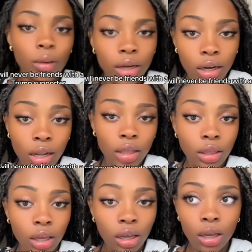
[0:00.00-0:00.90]
and another
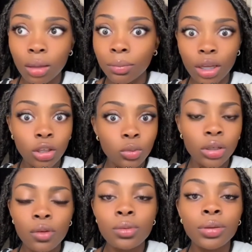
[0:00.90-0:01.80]
thing. Me and you will
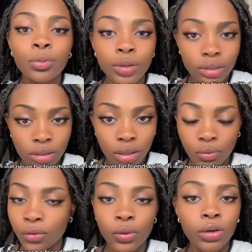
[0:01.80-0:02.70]
never be friends if
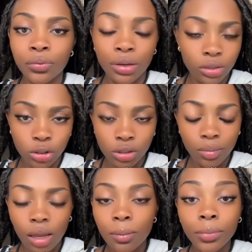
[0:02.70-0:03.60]
you're voting for Donald Trump.
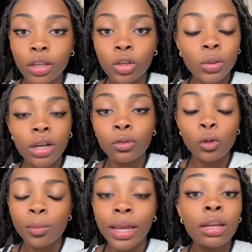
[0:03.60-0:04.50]
Me and you will never
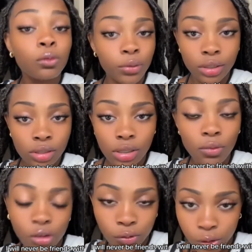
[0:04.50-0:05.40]
remain friends
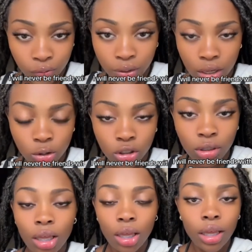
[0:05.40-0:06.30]
if you're voting for Donald
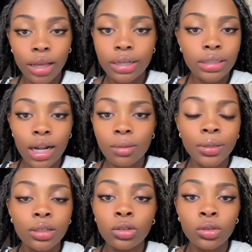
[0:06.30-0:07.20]
Trump. It's not a
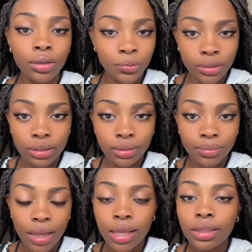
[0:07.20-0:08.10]
political difference.
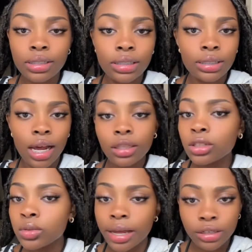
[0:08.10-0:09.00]
This is not the
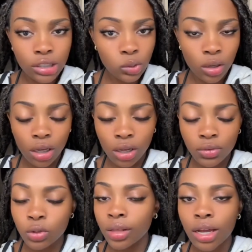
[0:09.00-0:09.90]
2012,
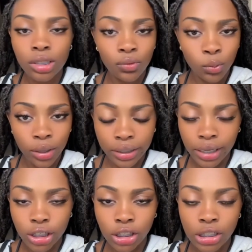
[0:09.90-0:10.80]
2004
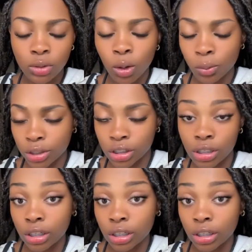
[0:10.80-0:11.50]
elections where we just